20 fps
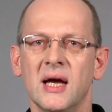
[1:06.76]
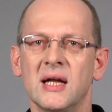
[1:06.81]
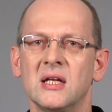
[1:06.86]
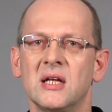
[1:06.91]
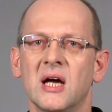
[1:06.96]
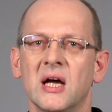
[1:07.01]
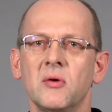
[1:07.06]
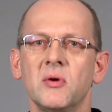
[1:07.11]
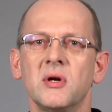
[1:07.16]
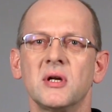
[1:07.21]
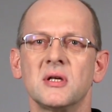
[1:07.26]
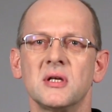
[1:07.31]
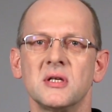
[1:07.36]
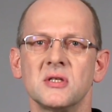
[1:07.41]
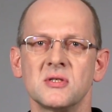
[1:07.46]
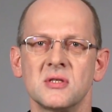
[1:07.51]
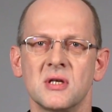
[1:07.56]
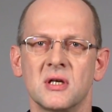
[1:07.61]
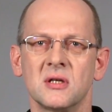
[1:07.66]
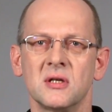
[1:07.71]
and directly
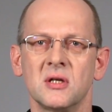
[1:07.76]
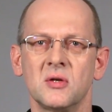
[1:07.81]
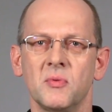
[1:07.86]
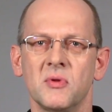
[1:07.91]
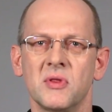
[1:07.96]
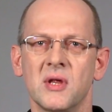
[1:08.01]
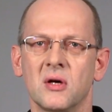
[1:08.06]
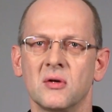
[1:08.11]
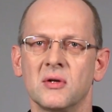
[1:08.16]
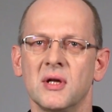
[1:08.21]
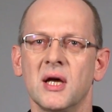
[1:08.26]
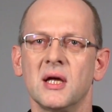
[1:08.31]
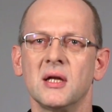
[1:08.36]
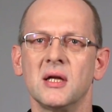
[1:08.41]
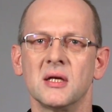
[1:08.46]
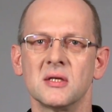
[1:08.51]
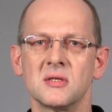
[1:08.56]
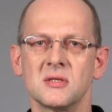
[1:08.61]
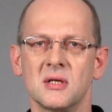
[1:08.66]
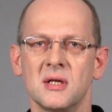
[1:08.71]
start it without
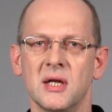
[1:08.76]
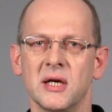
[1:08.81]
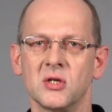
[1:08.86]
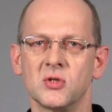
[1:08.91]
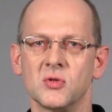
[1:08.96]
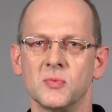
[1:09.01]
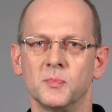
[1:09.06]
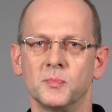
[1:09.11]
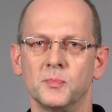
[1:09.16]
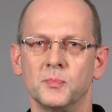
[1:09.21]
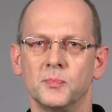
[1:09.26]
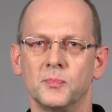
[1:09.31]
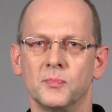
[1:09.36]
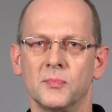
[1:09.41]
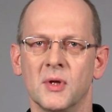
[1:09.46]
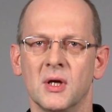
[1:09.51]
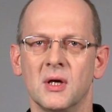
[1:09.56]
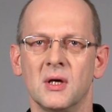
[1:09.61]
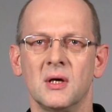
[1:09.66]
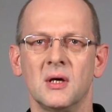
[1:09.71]
any installation.
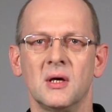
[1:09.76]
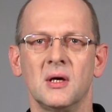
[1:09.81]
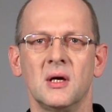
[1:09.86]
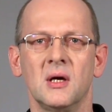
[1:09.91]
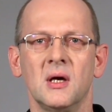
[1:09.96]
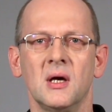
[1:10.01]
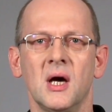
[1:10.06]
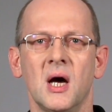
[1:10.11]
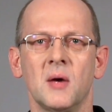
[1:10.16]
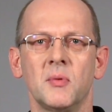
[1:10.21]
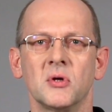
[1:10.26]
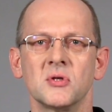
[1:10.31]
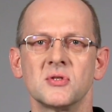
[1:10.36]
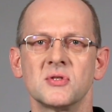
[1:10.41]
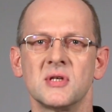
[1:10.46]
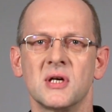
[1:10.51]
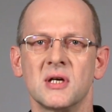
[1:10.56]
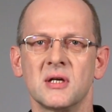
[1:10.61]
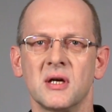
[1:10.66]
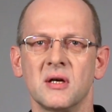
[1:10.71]
Upon
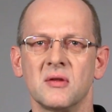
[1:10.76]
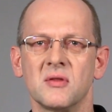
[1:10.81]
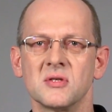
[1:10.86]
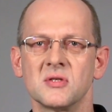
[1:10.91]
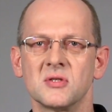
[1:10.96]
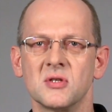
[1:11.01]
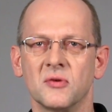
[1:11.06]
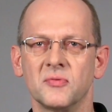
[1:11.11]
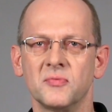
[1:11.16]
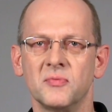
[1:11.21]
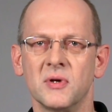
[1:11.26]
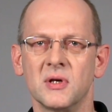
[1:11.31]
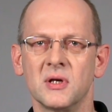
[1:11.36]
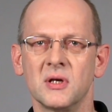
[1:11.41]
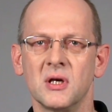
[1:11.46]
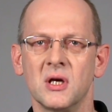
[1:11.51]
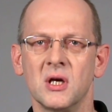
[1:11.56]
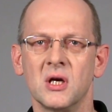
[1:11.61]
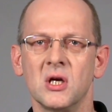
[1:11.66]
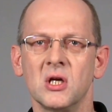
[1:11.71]
starting the
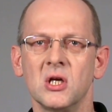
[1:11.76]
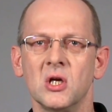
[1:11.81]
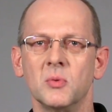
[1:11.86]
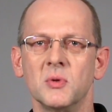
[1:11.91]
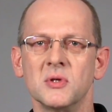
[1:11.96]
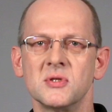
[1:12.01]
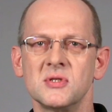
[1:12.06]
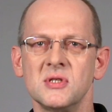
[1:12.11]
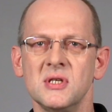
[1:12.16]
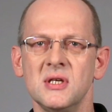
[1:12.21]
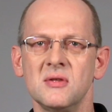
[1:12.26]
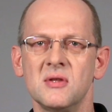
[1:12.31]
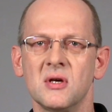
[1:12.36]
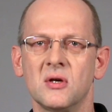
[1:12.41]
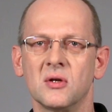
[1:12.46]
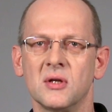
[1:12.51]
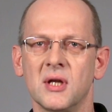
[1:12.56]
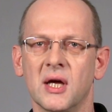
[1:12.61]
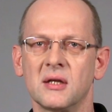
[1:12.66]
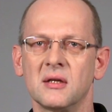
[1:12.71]
software, you will see the
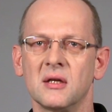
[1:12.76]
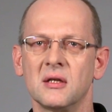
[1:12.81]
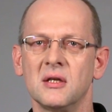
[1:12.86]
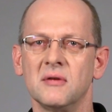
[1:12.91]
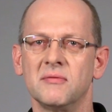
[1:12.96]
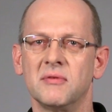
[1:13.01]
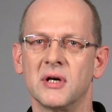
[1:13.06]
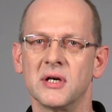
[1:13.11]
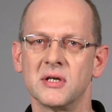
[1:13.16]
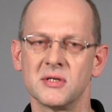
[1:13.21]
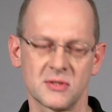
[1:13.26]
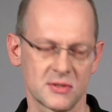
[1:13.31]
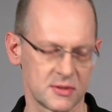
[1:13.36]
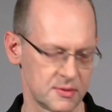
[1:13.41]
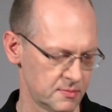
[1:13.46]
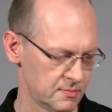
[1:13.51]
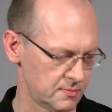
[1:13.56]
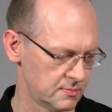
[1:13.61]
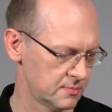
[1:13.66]
connected device.